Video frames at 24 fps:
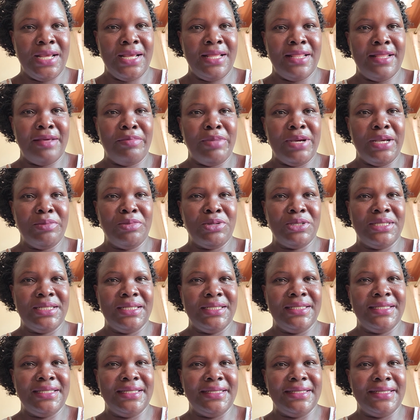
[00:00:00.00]
the Bible
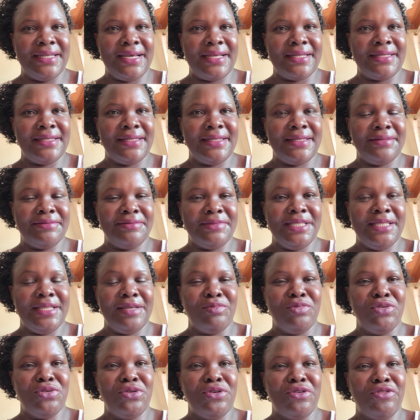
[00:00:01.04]
teaches us in the
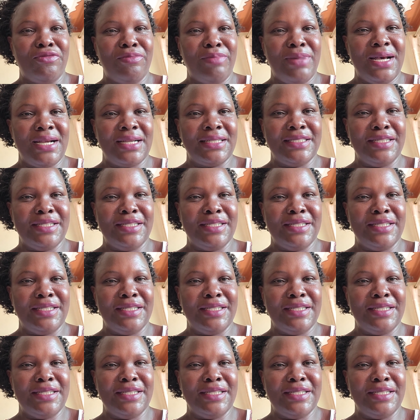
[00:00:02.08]
book of Mark,